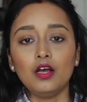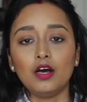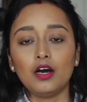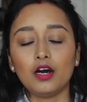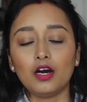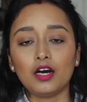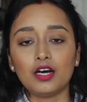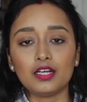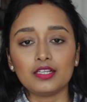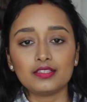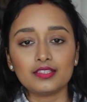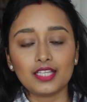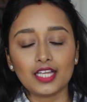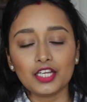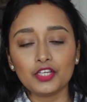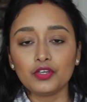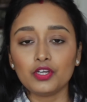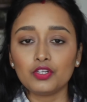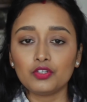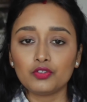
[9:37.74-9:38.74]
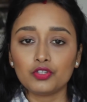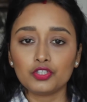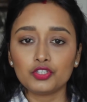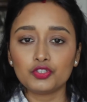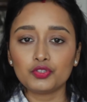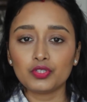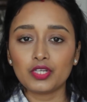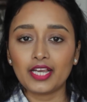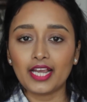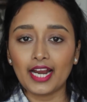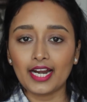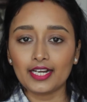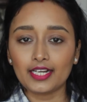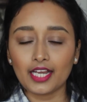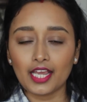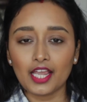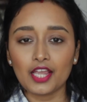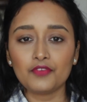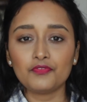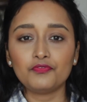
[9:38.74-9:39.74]
then you are going to get
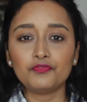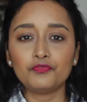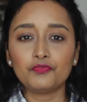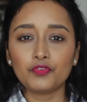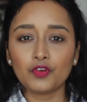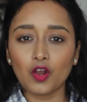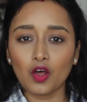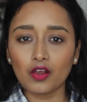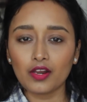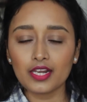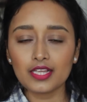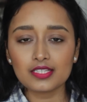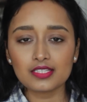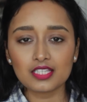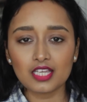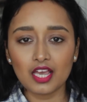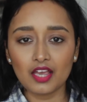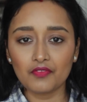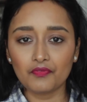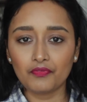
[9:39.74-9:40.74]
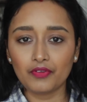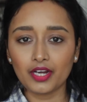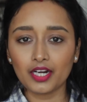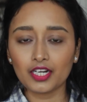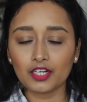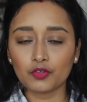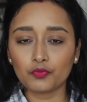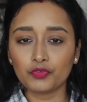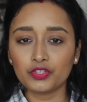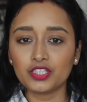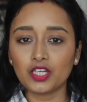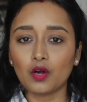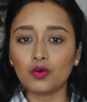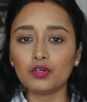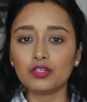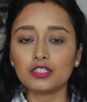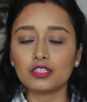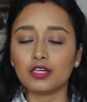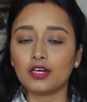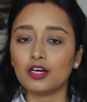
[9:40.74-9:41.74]
a flawless effect
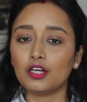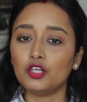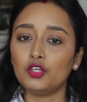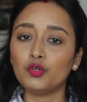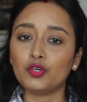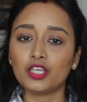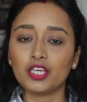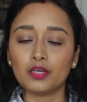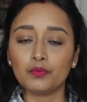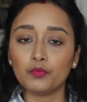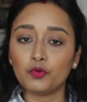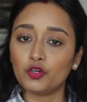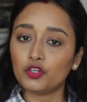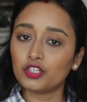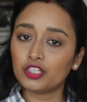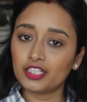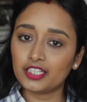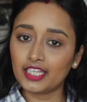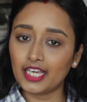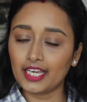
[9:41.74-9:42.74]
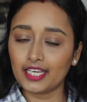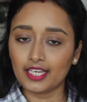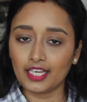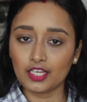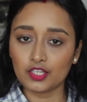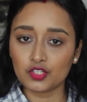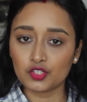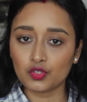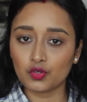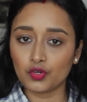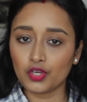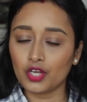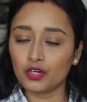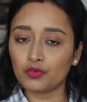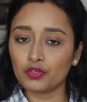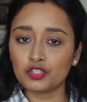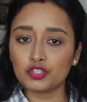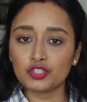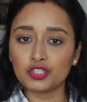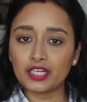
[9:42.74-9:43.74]
without looking more cakey. So you are
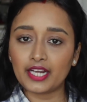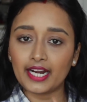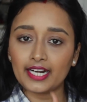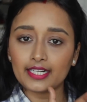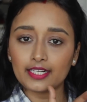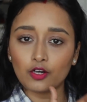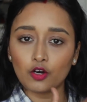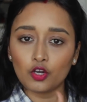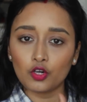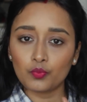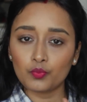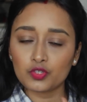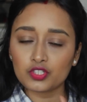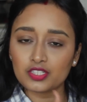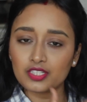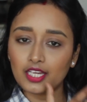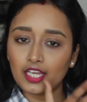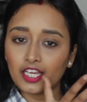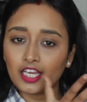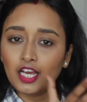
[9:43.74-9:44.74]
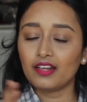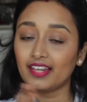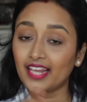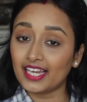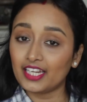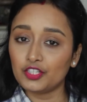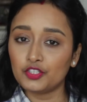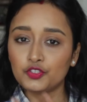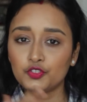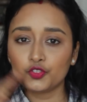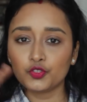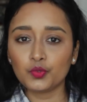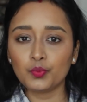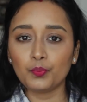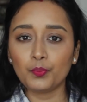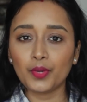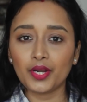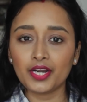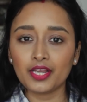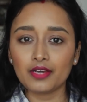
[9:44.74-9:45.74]
going to get almost like a light to
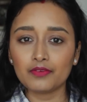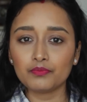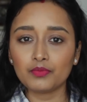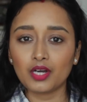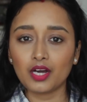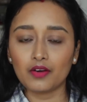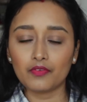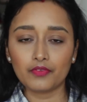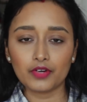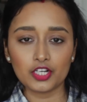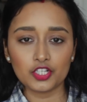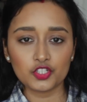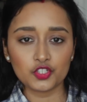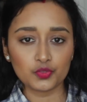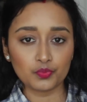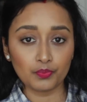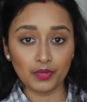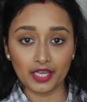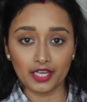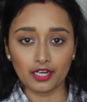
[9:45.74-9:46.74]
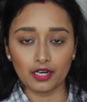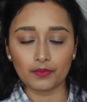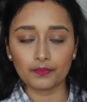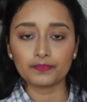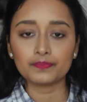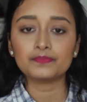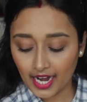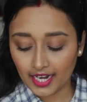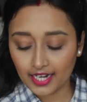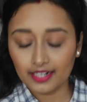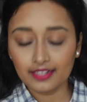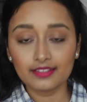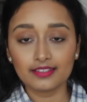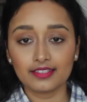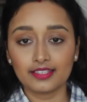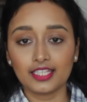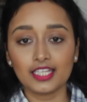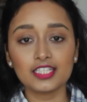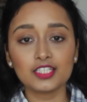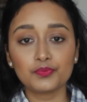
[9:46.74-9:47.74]
medium coverage makeup,
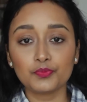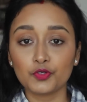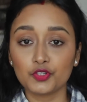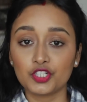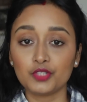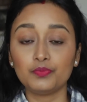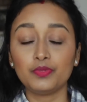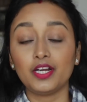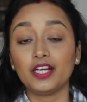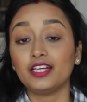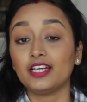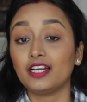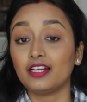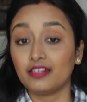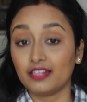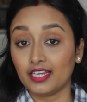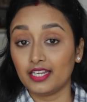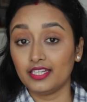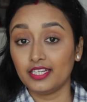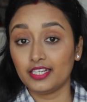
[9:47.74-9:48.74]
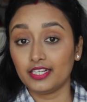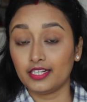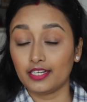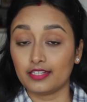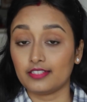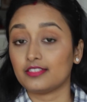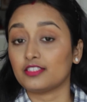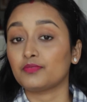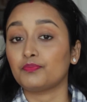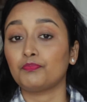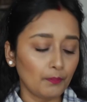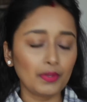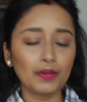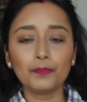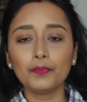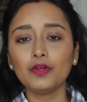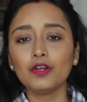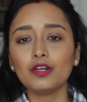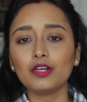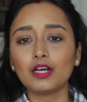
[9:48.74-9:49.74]
and this beauty blender really does.
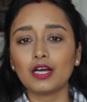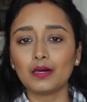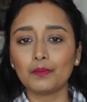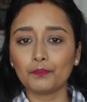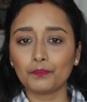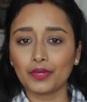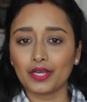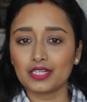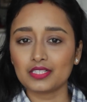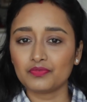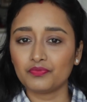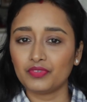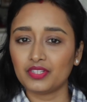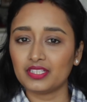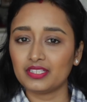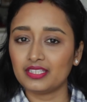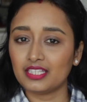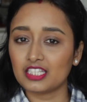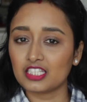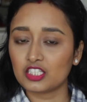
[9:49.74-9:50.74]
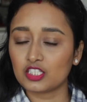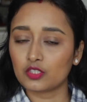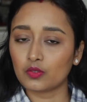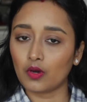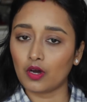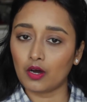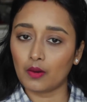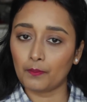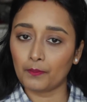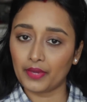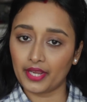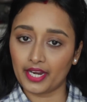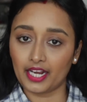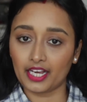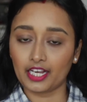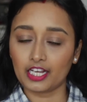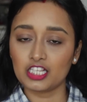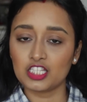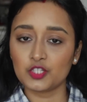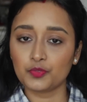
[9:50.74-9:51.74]
People compares with this
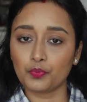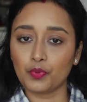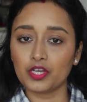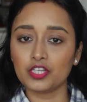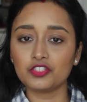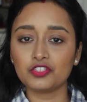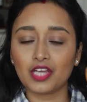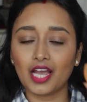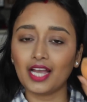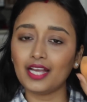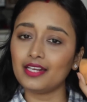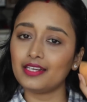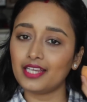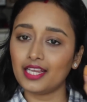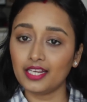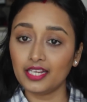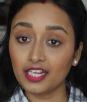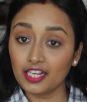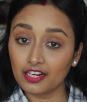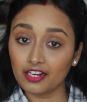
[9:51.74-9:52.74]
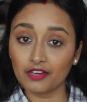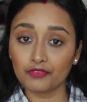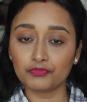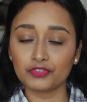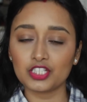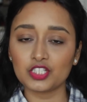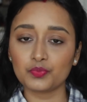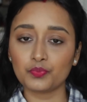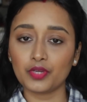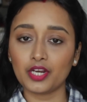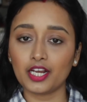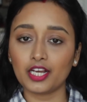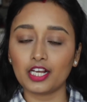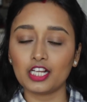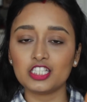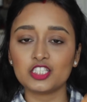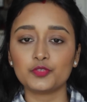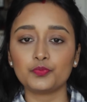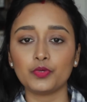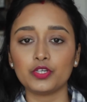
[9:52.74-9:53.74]
Miracle Sponge. I really love this
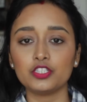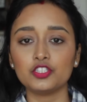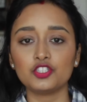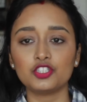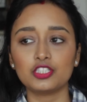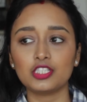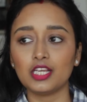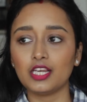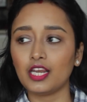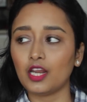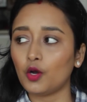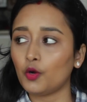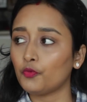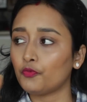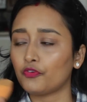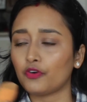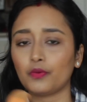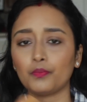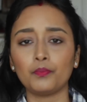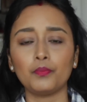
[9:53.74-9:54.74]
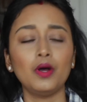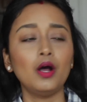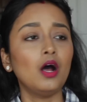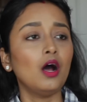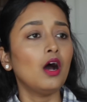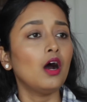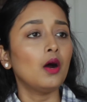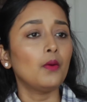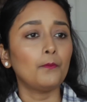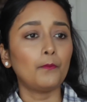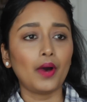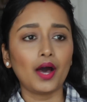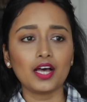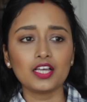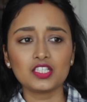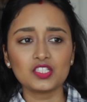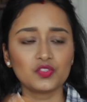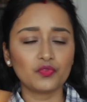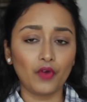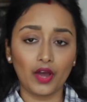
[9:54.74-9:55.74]
Miracle Sponge till now. From
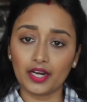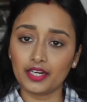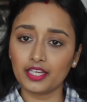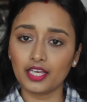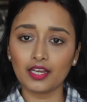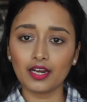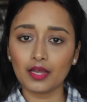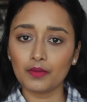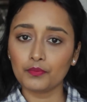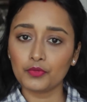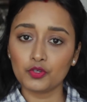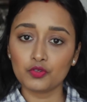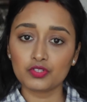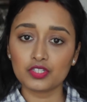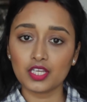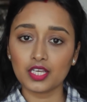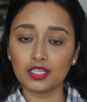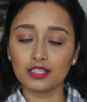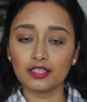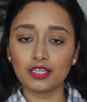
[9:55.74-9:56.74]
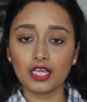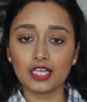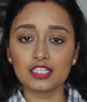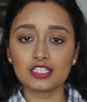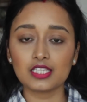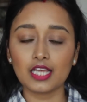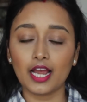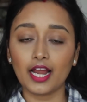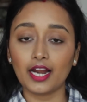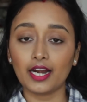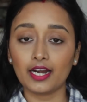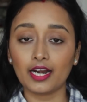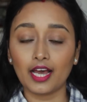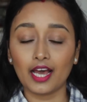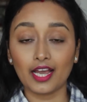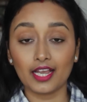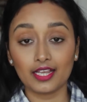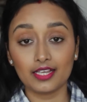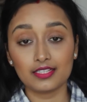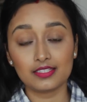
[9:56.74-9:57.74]
past 1 year I'm using this, and
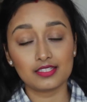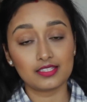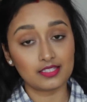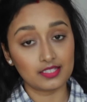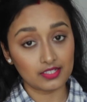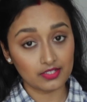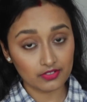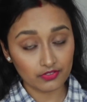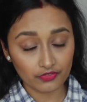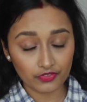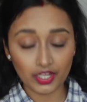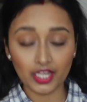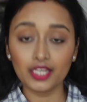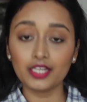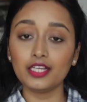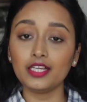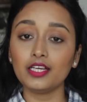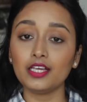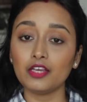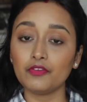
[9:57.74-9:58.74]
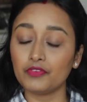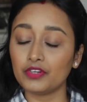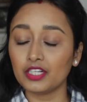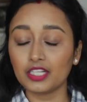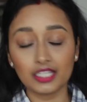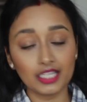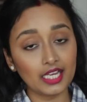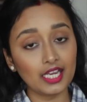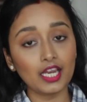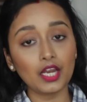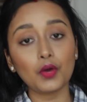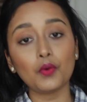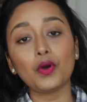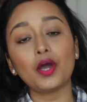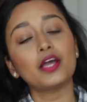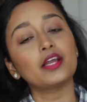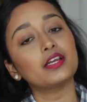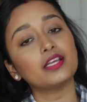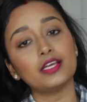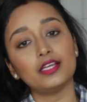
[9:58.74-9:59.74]
really, even till now,
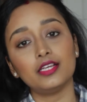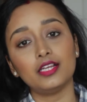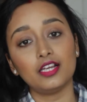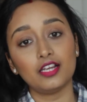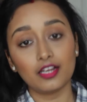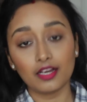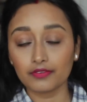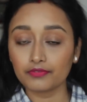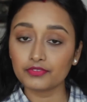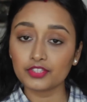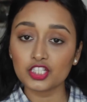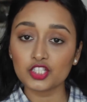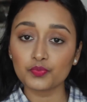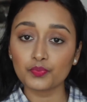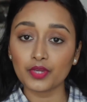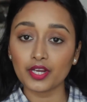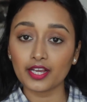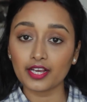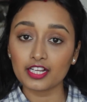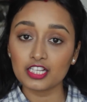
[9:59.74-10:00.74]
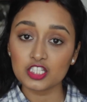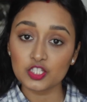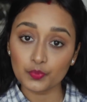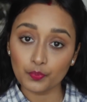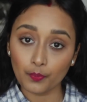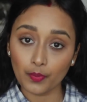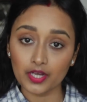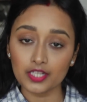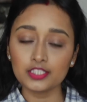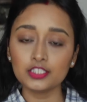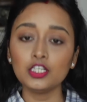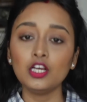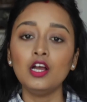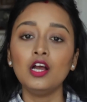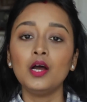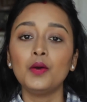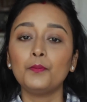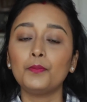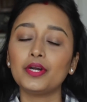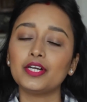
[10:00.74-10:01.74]
I really love this Miracle sponge.
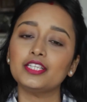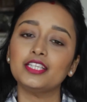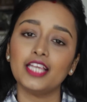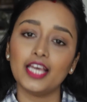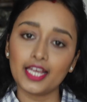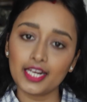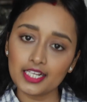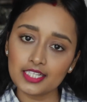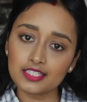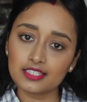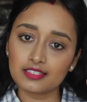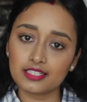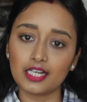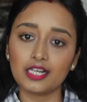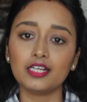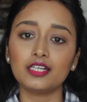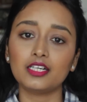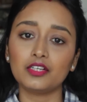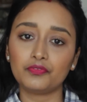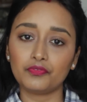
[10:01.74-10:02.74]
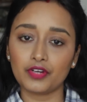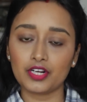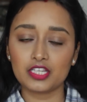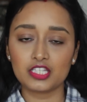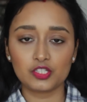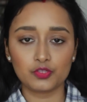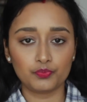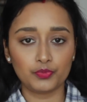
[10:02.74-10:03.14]
But there is still difference